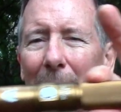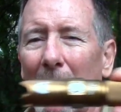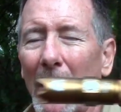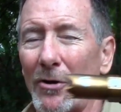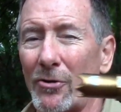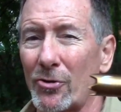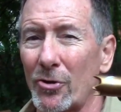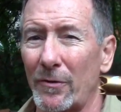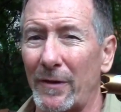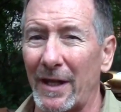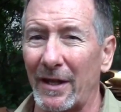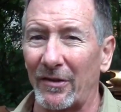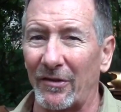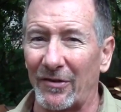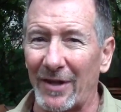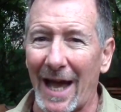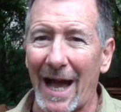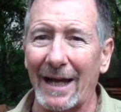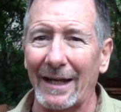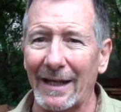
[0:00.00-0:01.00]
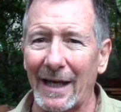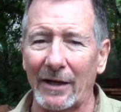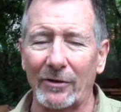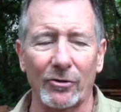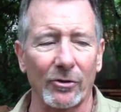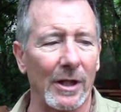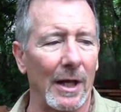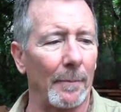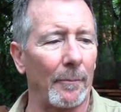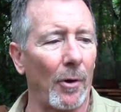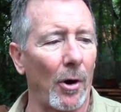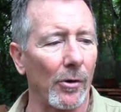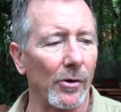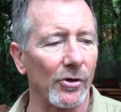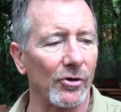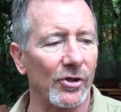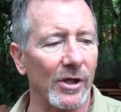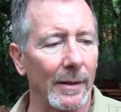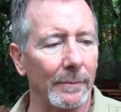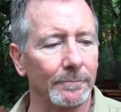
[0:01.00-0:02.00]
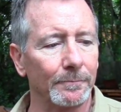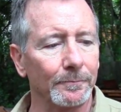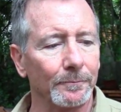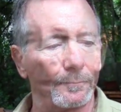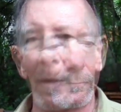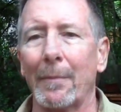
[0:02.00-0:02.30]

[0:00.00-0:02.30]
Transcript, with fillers: I'm not sure the exact nature of that partnership,